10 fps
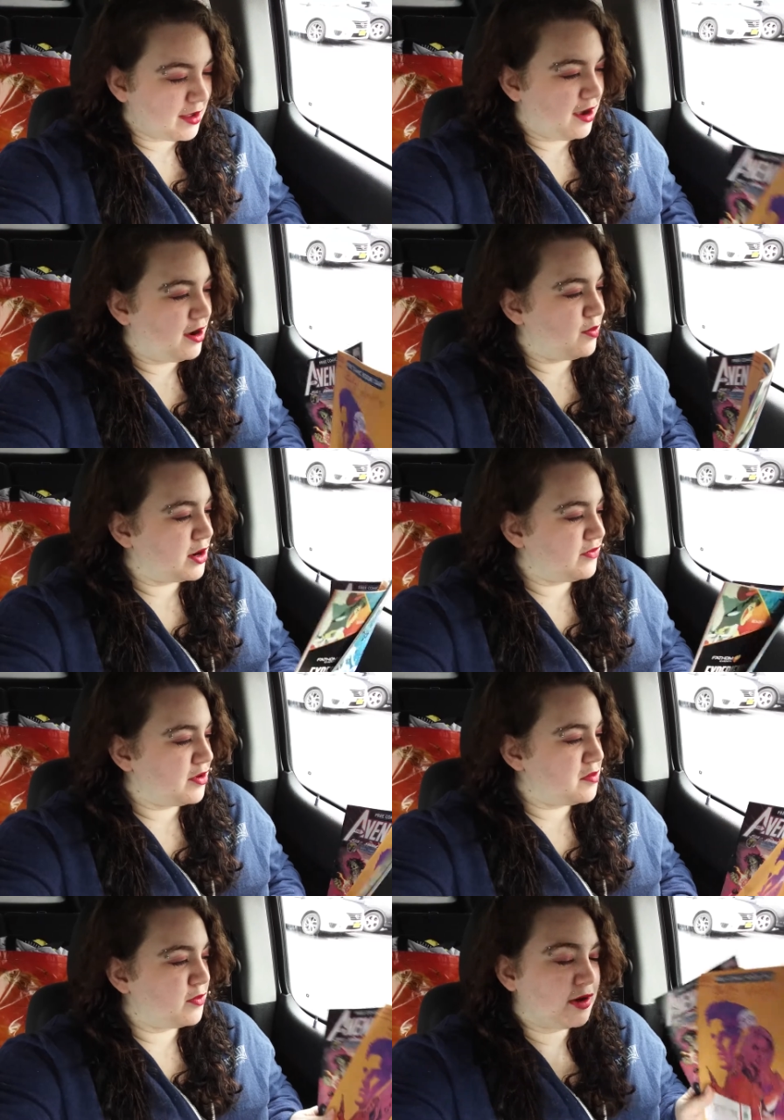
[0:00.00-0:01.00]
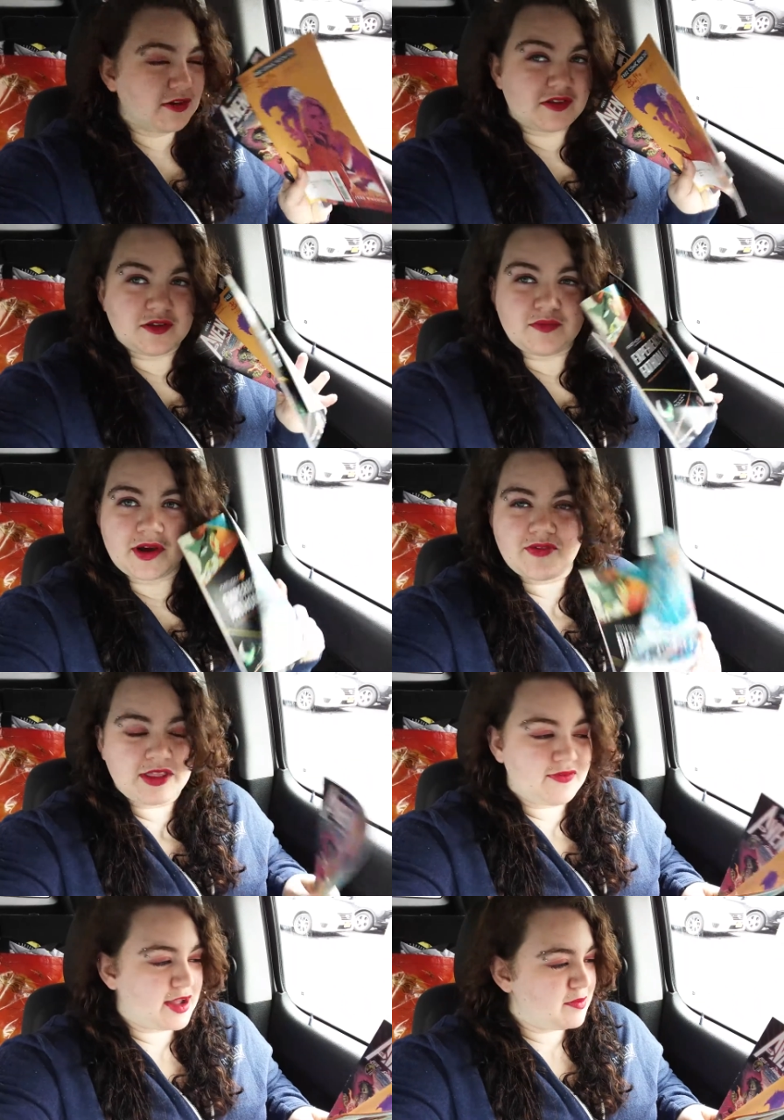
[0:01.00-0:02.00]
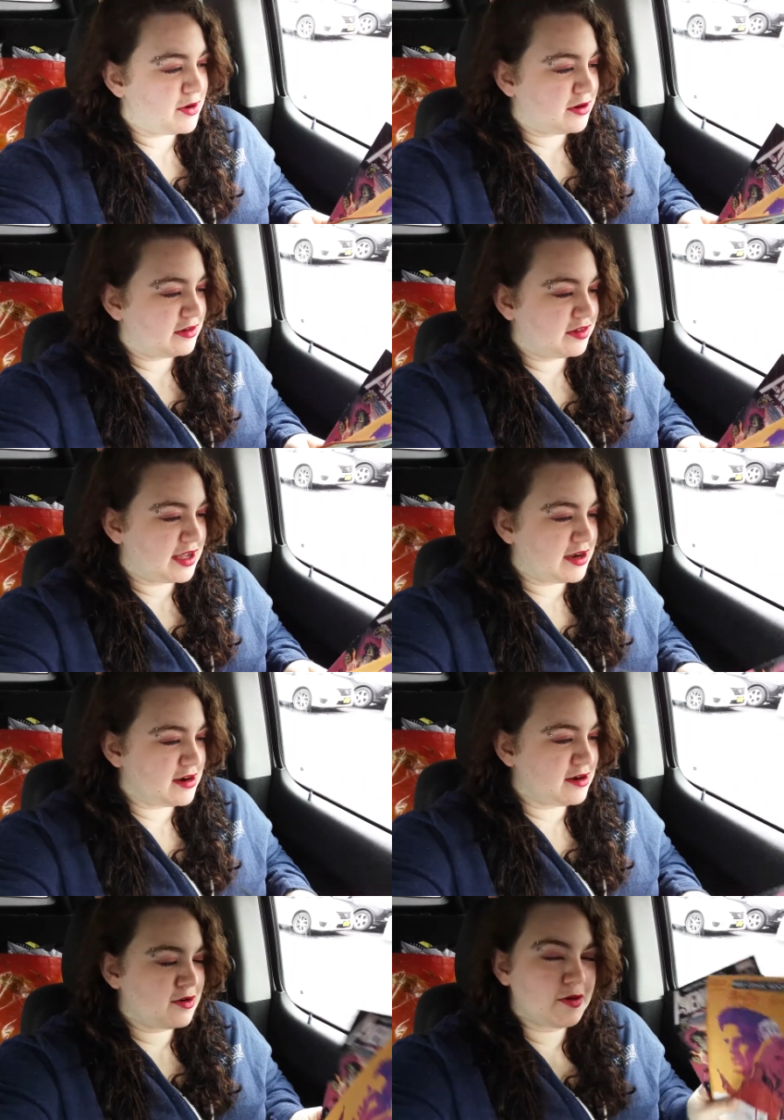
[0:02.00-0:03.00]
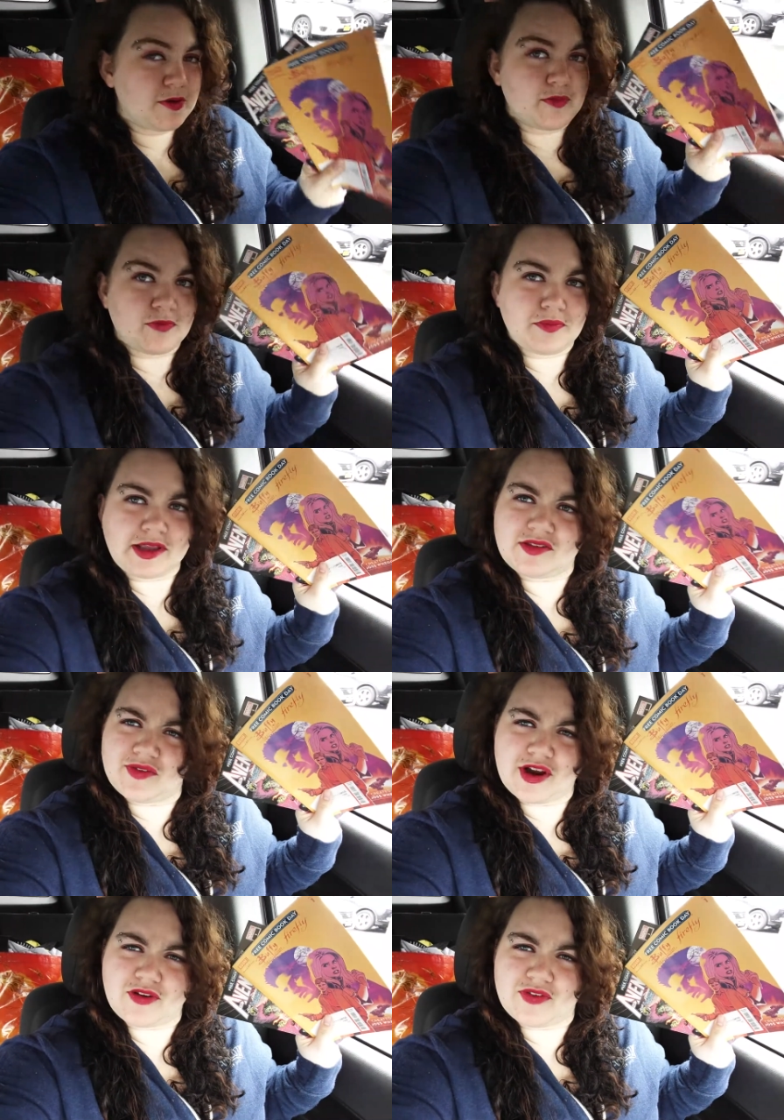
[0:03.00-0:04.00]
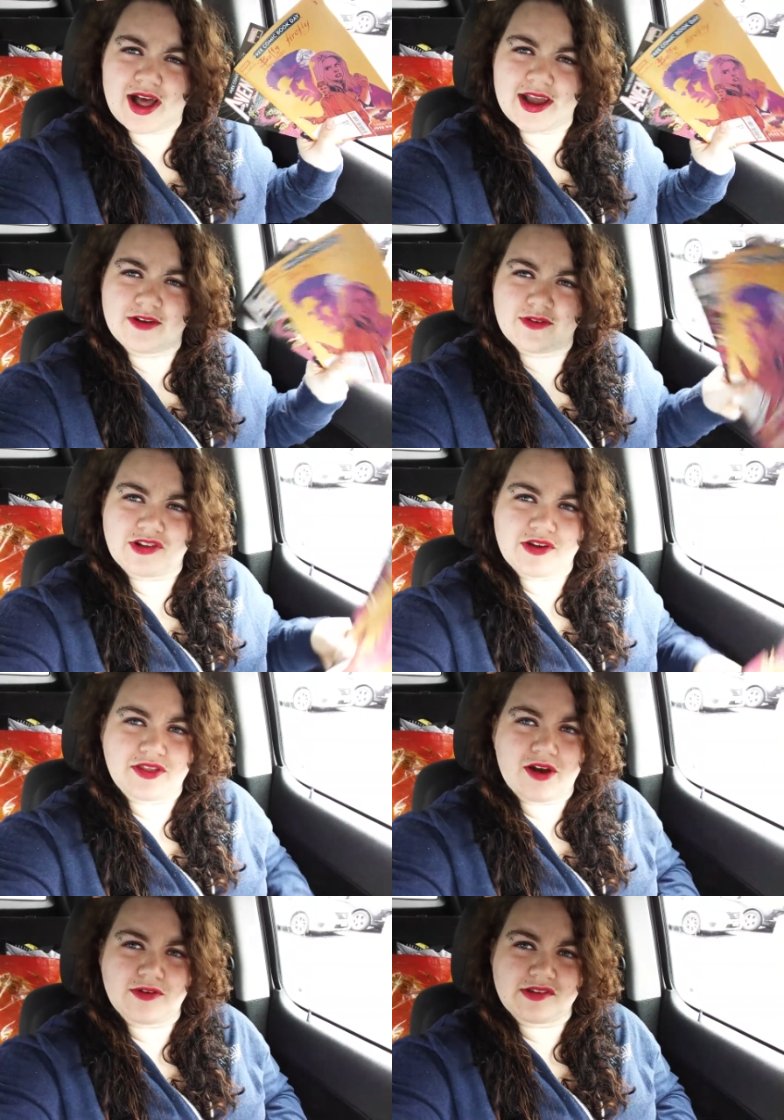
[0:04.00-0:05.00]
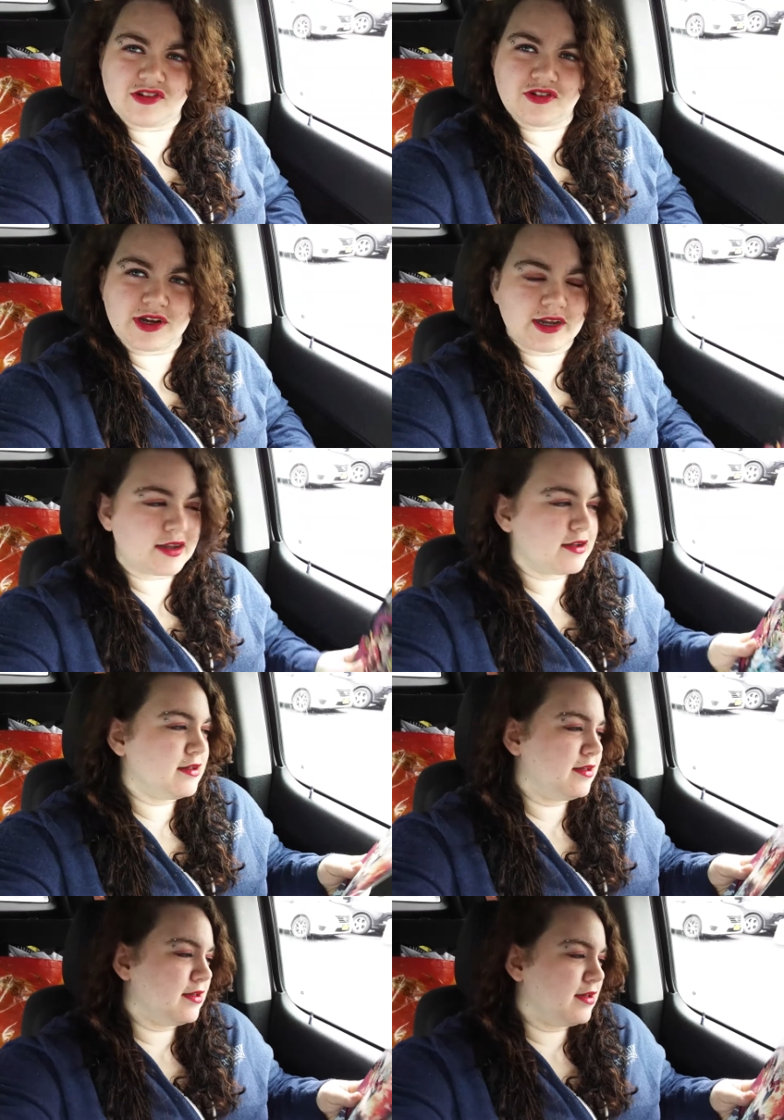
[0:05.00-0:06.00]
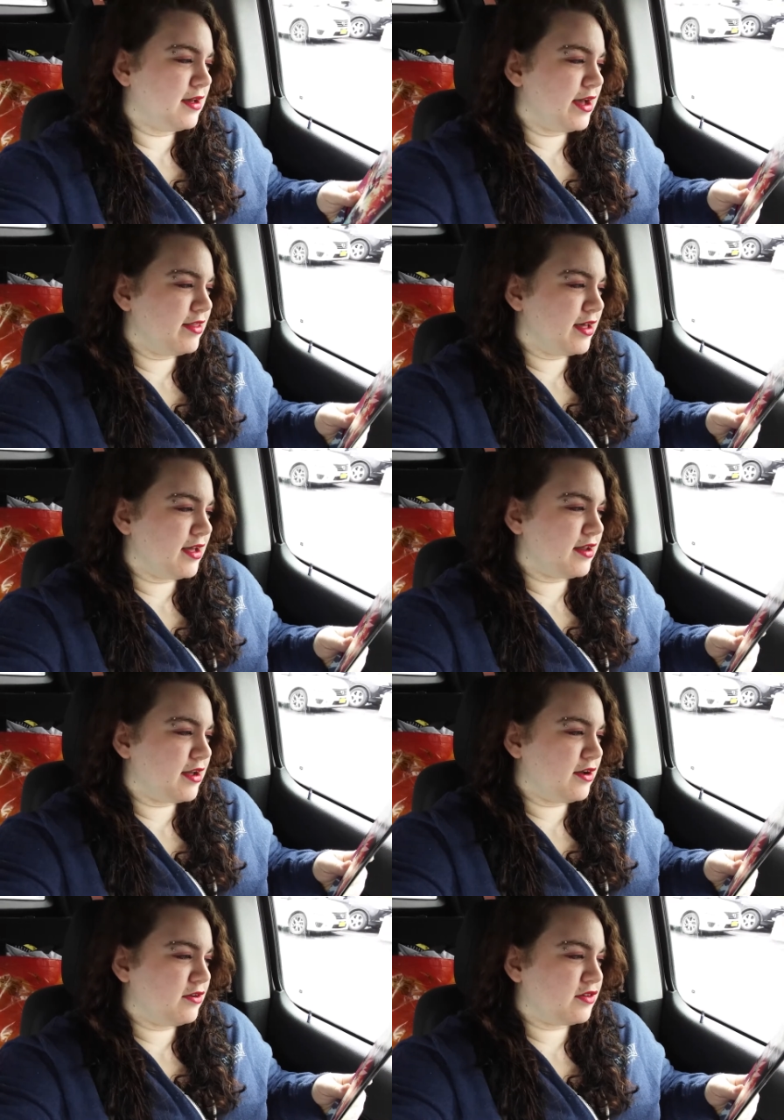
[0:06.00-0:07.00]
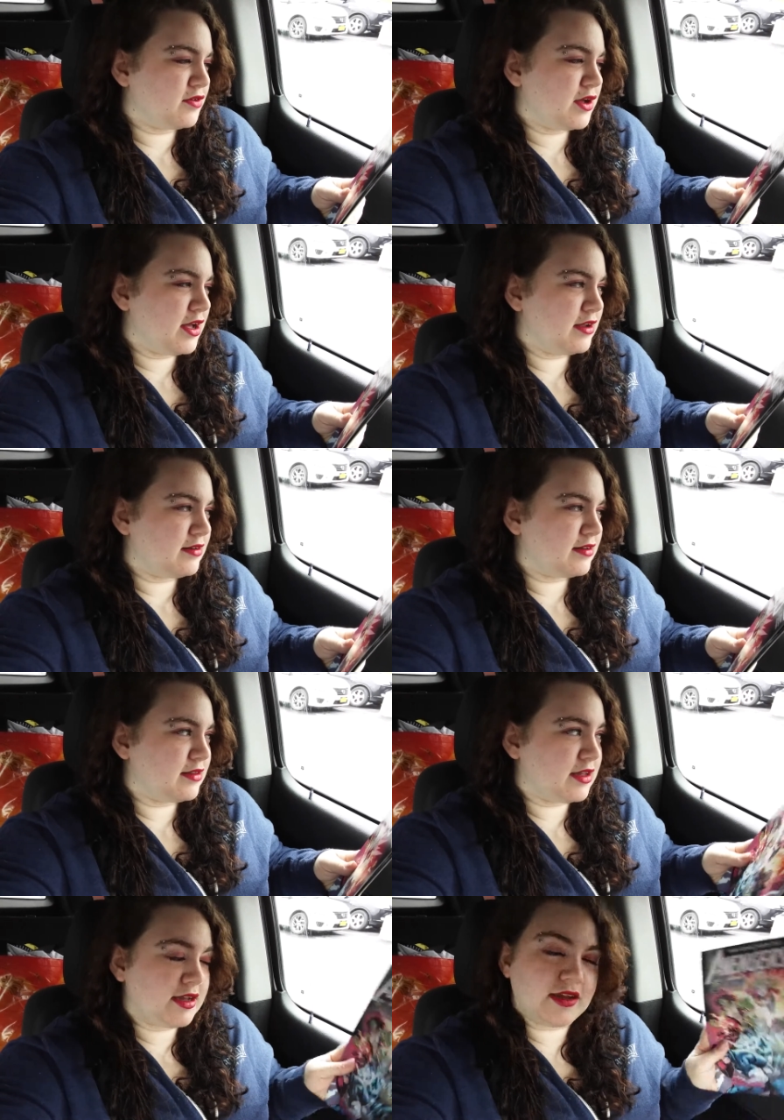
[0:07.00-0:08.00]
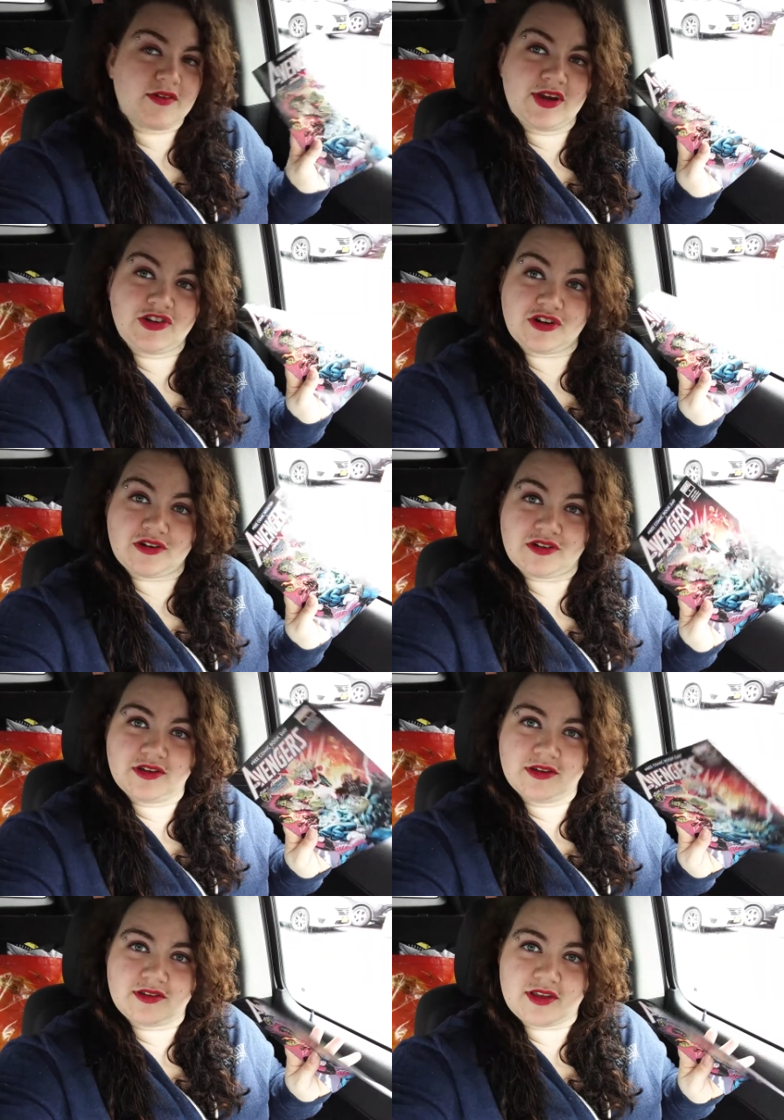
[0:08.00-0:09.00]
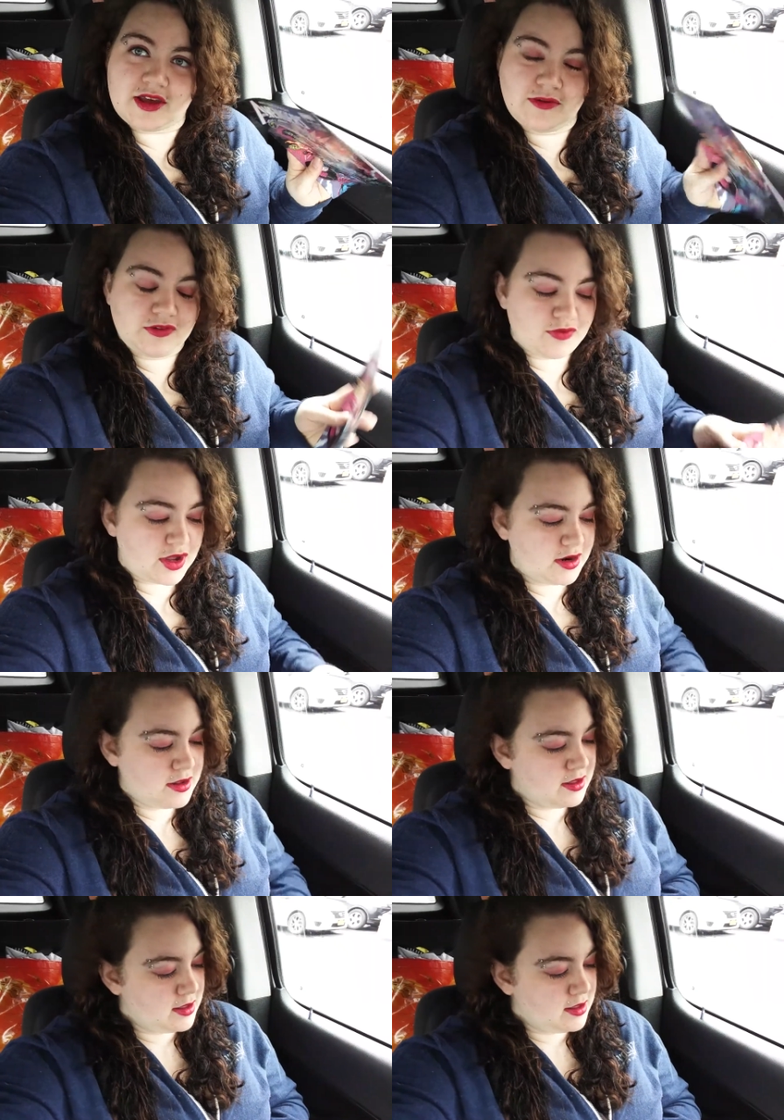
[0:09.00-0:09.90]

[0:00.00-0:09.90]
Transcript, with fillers: Uh, one of them was Buffy the Vampire Slayer, meets Firefly, which I thought was intriguing. And then I also got the Avengers, so that was fun.